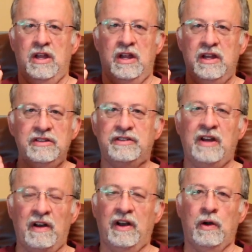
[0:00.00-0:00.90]
in
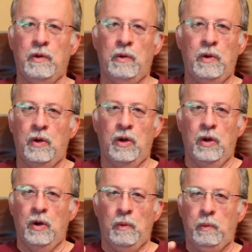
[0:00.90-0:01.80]
stereo
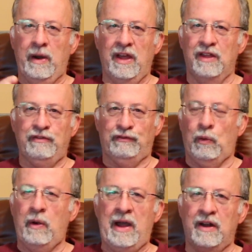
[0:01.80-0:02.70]
with
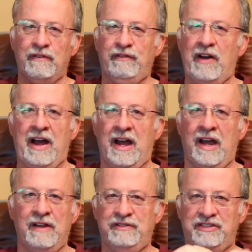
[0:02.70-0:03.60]
4 out of
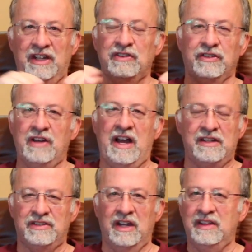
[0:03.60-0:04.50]
5 signal
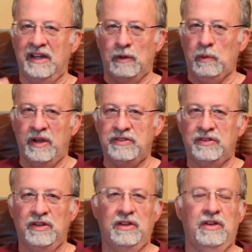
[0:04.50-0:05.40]
dots, I think it
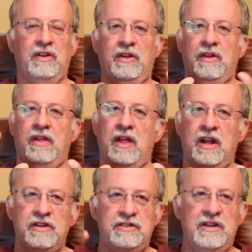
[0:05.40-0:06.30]
was.
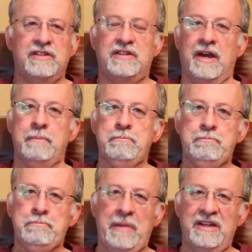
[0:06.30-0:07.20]
Just
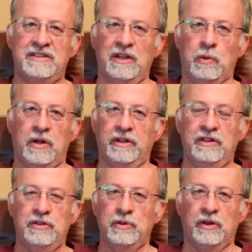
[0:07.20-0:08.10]
amazing quality
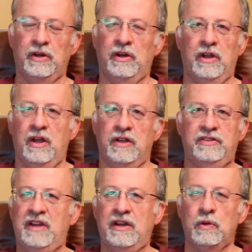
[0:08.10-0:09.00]
tuner.
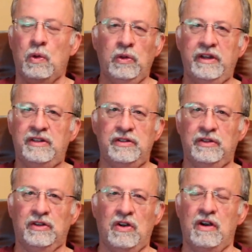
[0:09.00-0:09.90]
Second only to
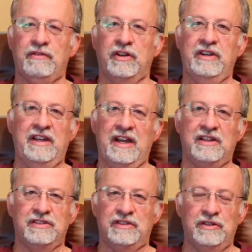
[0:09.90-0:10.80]
the Carver
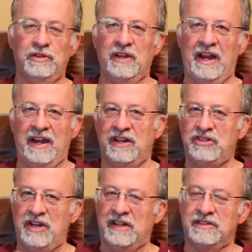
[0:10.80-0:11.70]
TX2 that I had a
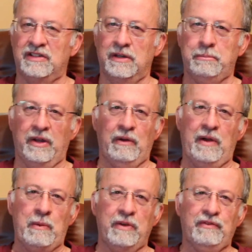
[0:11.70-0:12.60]
chance to play
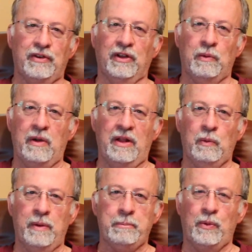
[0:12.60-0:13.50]
around with for a little while at
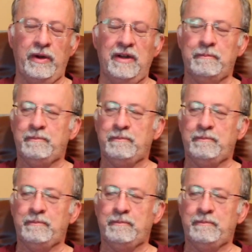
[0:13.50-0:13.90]
one point.